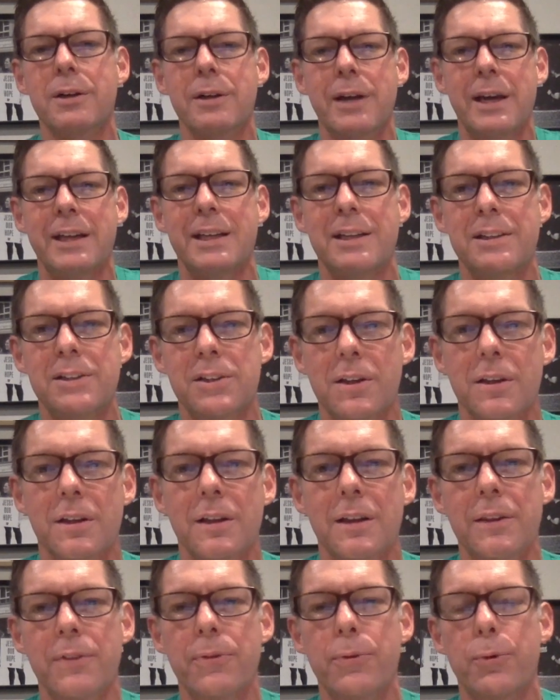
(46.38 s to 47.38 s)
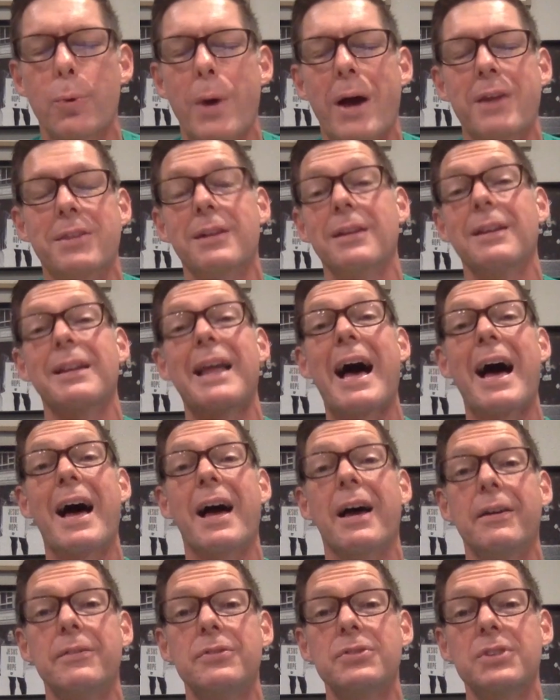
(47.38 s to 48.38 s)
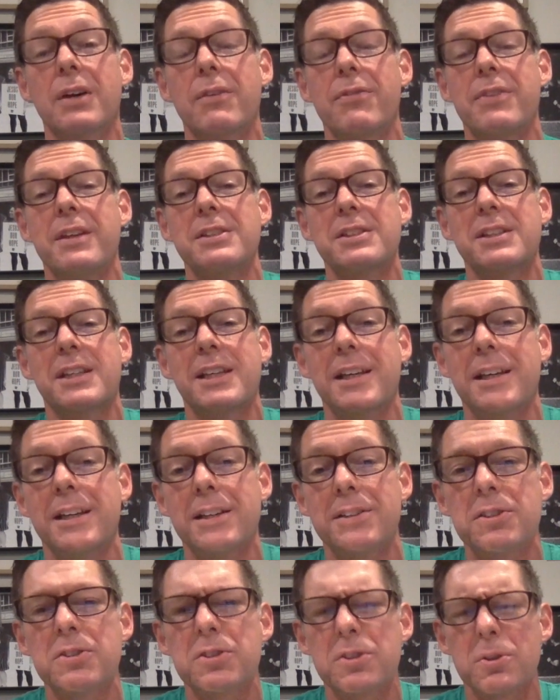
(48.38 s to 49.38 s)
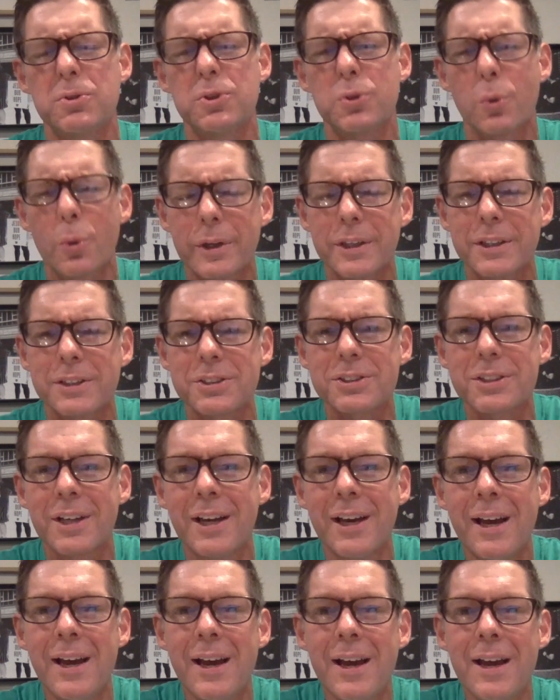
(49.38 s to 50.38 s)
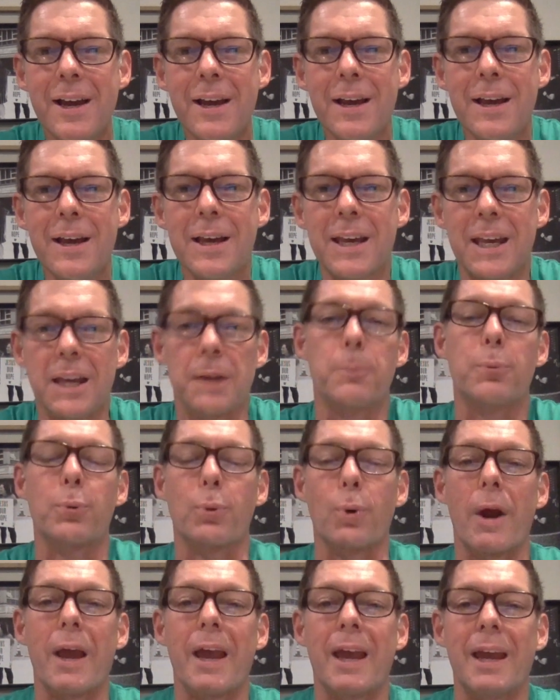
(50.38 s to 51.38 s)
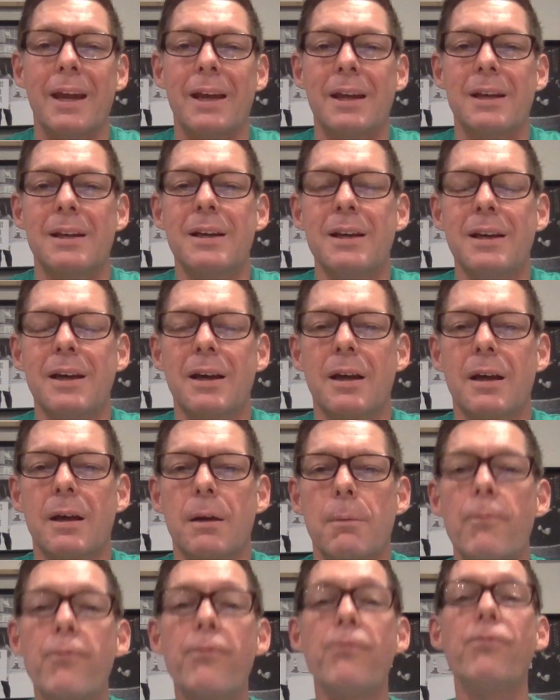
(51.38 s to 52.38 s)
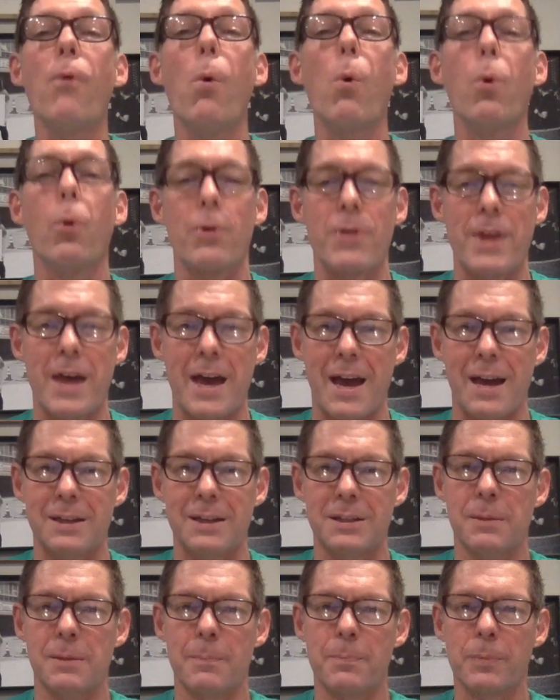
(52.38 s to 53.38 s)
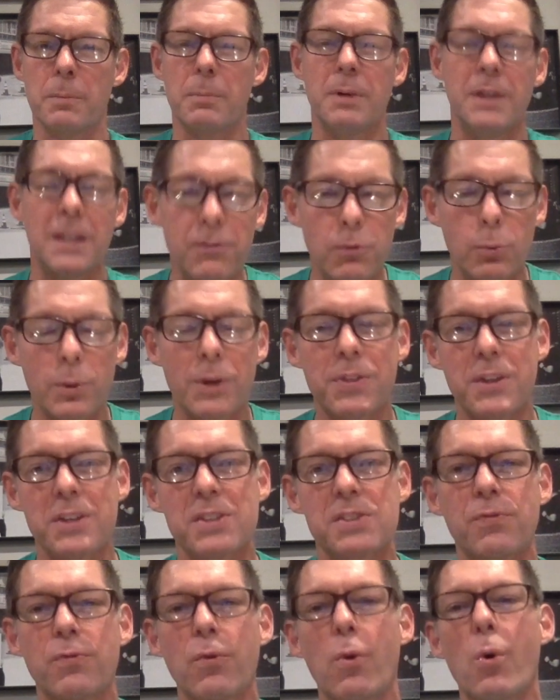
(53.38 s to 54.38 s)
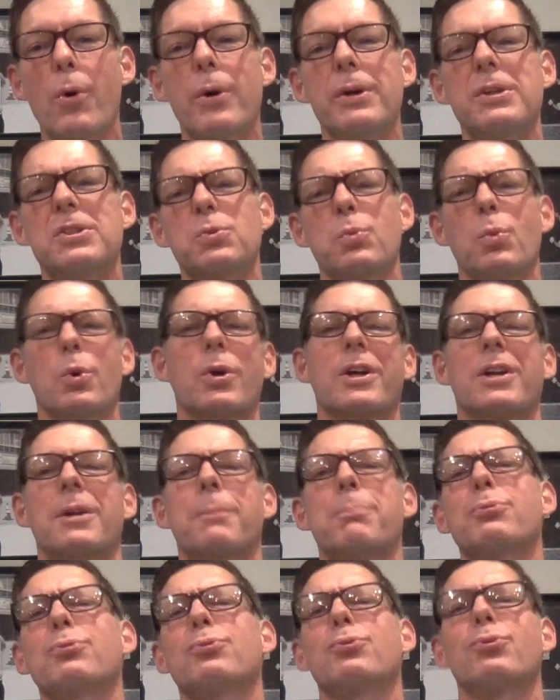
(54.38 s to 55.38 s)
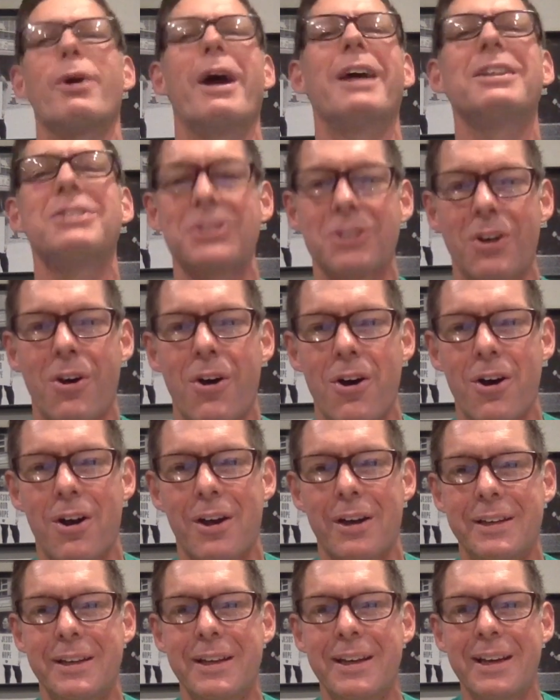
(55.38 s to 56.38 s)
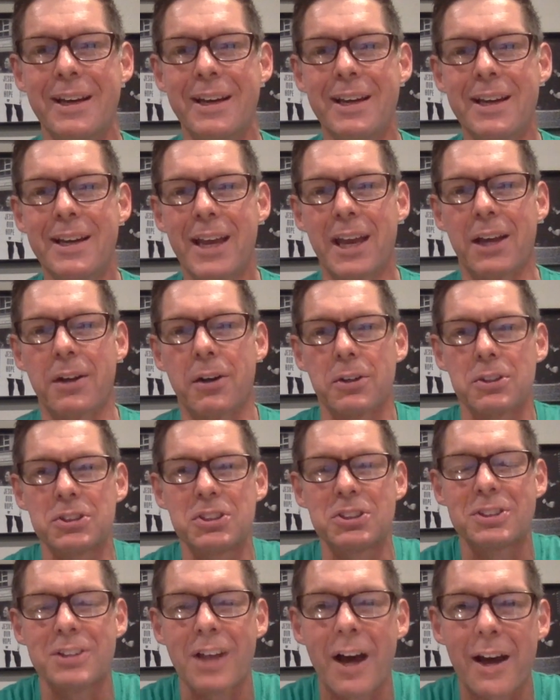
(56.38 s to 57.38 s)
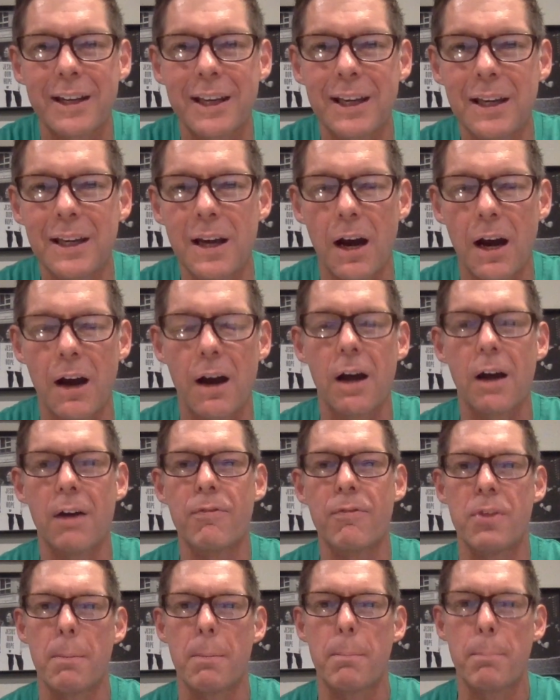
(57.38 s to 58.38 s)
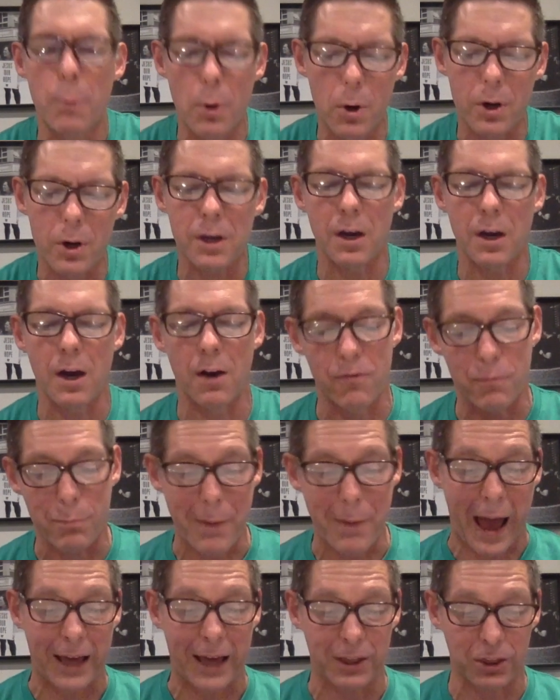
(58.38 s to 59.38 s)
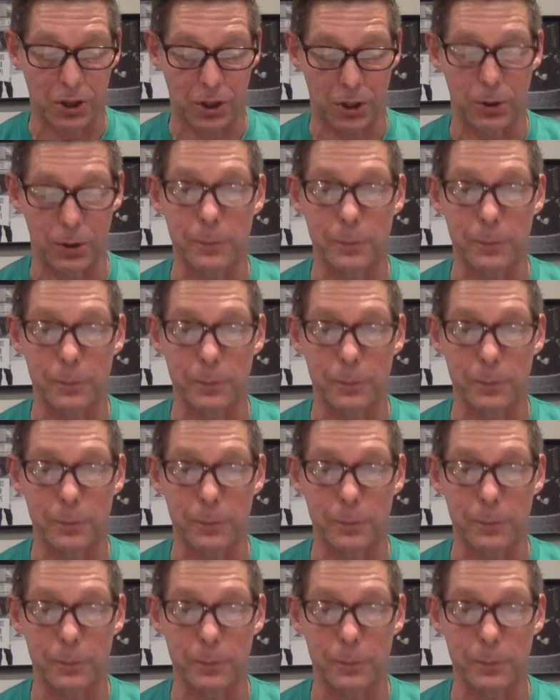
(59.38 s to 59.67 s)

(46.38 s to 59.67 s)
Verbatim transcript: and into the, throughout the lives of these kids. And so join us in praying um, for that. But even with this voice, we're going to press on in our study of the book of Matthew.